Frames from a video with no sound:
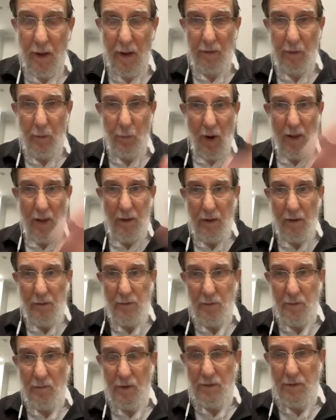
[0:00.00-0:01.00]
and the
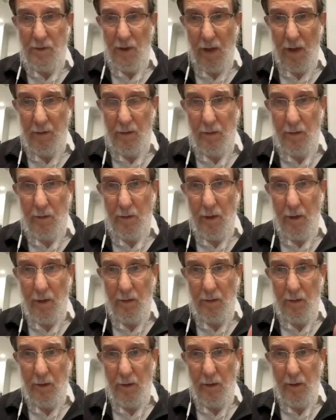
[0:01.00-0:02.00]
writings of the tzaddik
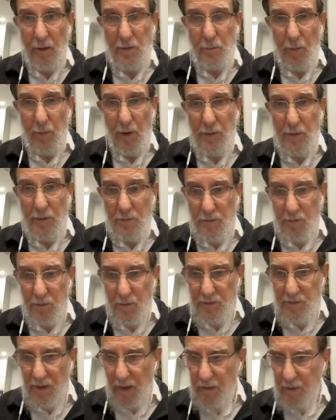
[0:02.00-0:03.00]
and the expressions of the
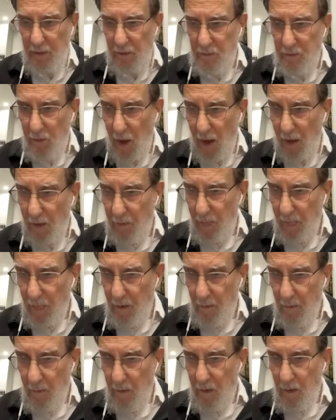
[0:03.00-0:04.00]
tzaddik's thought,
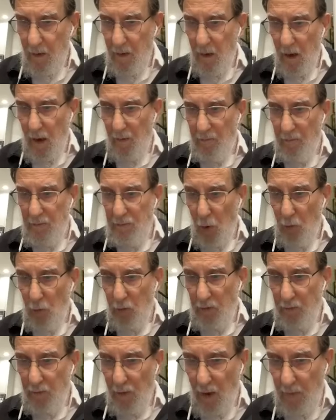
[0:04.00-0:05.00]
of his
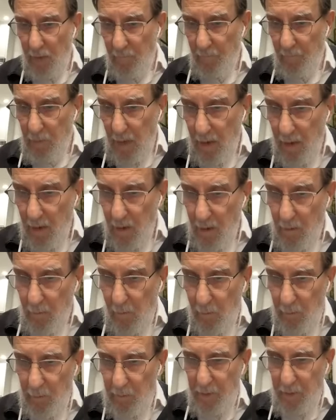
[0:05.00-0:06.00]
holy thought
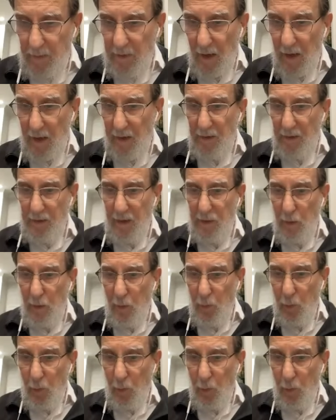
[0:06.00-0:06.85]
we will repeat Al Yedei